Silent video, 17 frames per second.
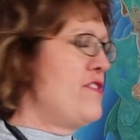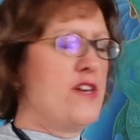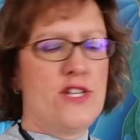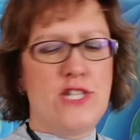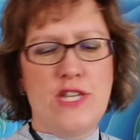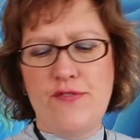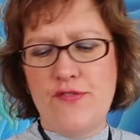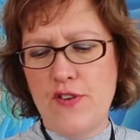
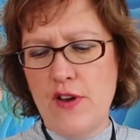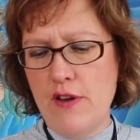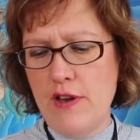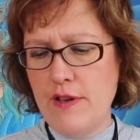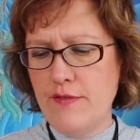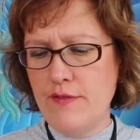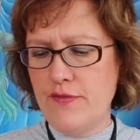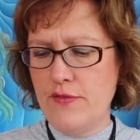
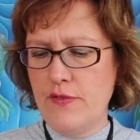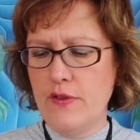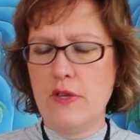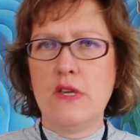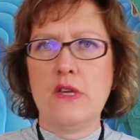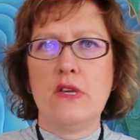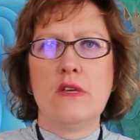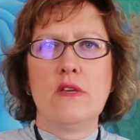35.
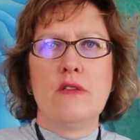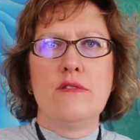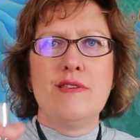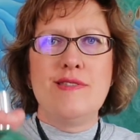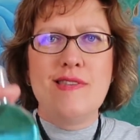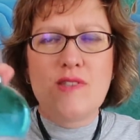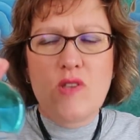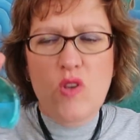
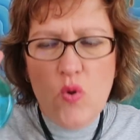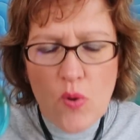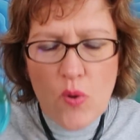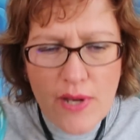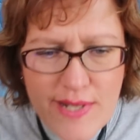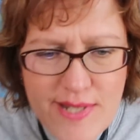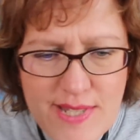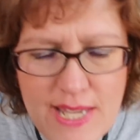This isn't
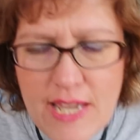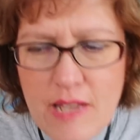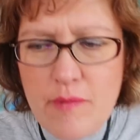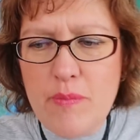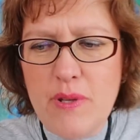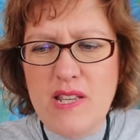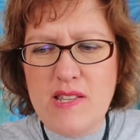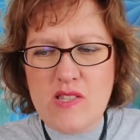quite
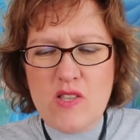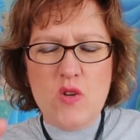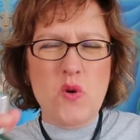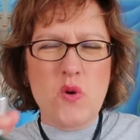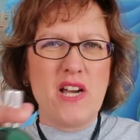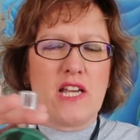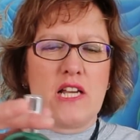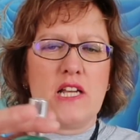it, but it's
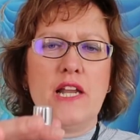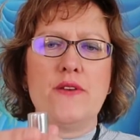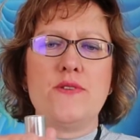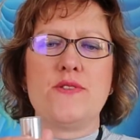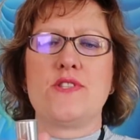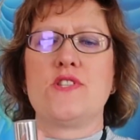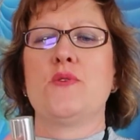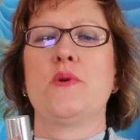quite
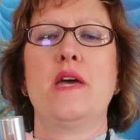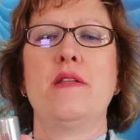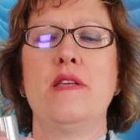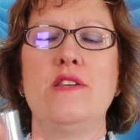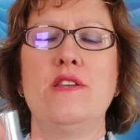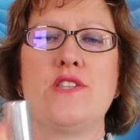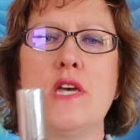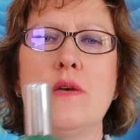close to
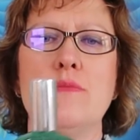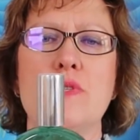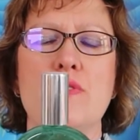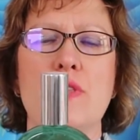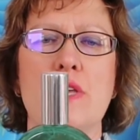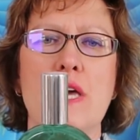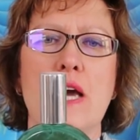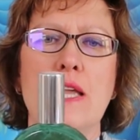it in
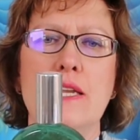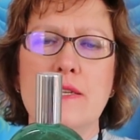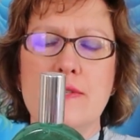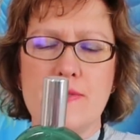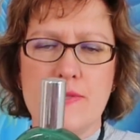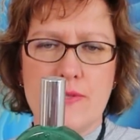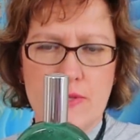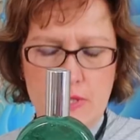terms of the
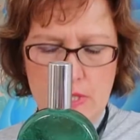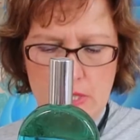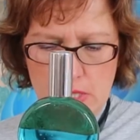colours.